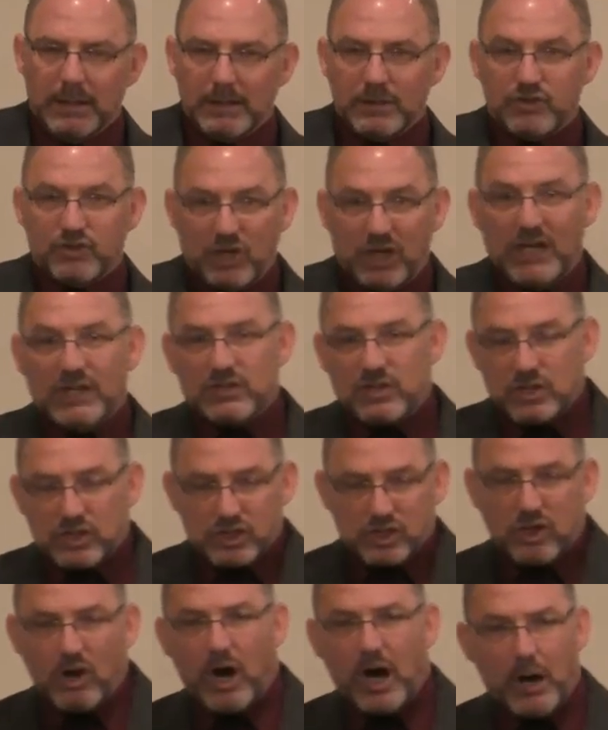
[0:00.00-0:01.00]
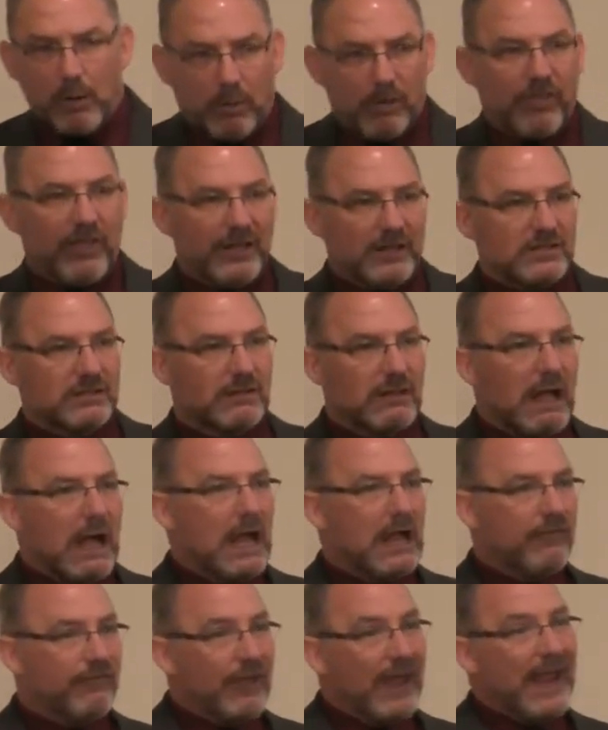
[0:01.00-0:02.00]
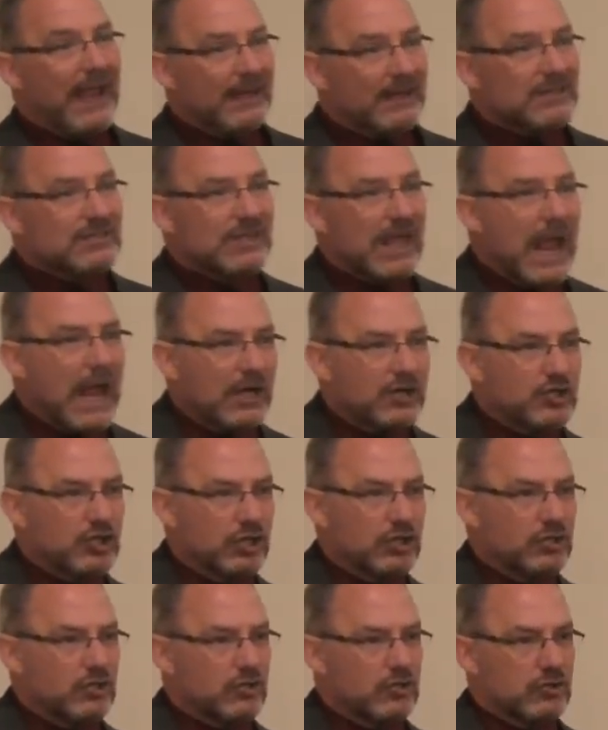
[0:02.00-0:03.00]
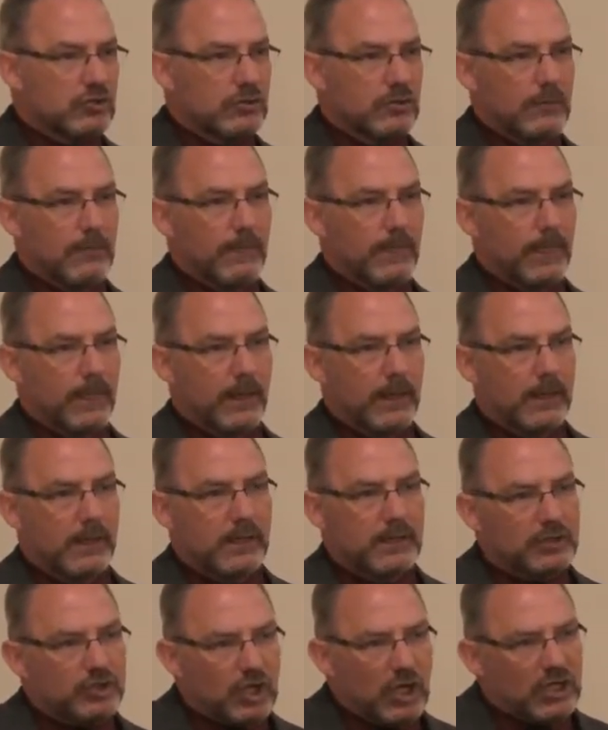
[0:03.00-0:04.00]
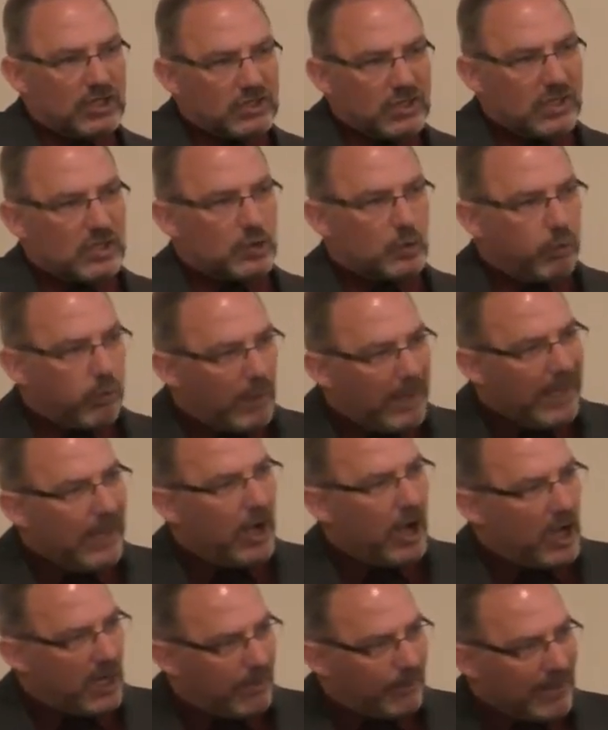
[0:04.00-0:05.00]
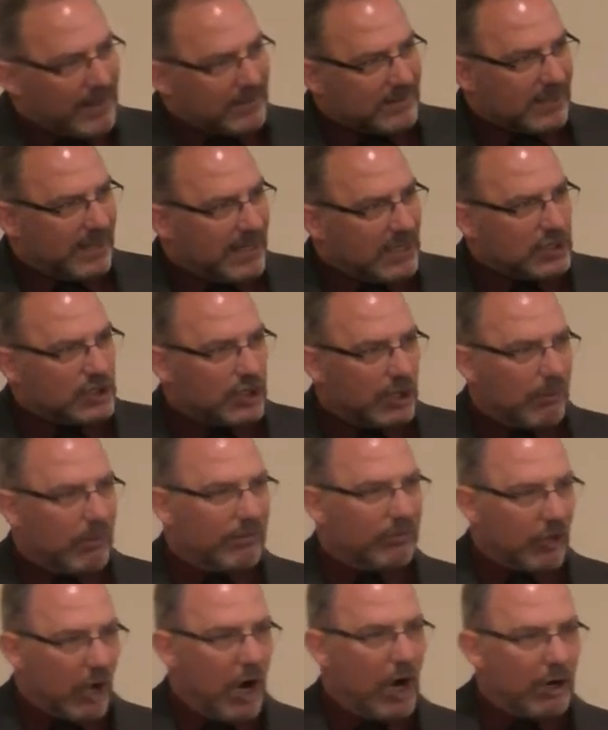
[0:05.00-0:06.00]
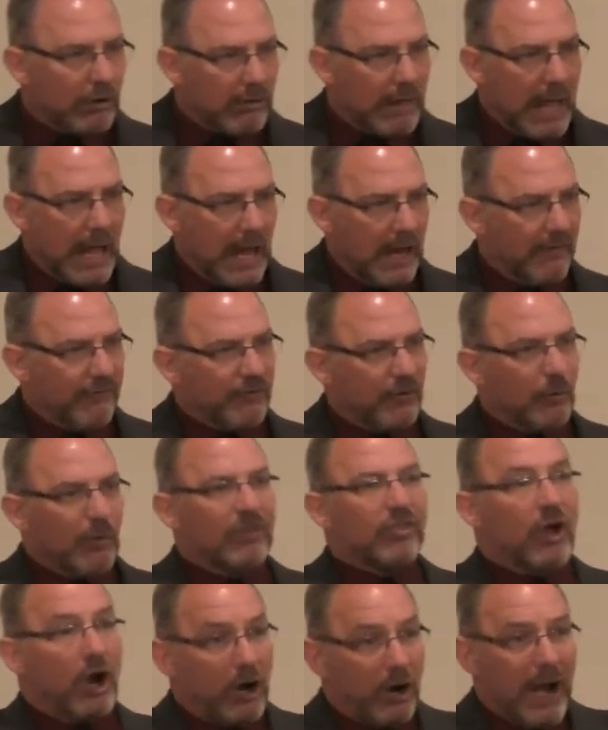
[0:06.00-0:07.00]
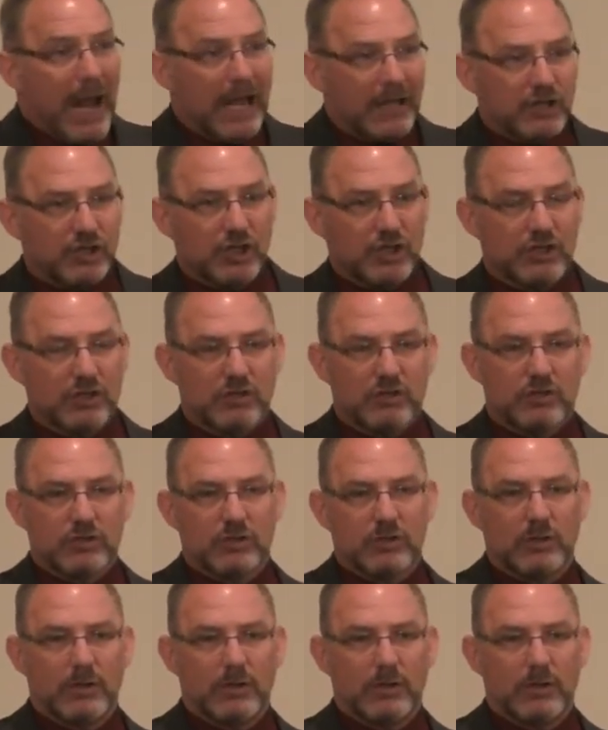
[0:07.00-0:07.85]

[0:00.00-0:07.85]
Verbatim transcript: Jesus taught with his life and his actions, just as we ought to be teaching with our life and with our actions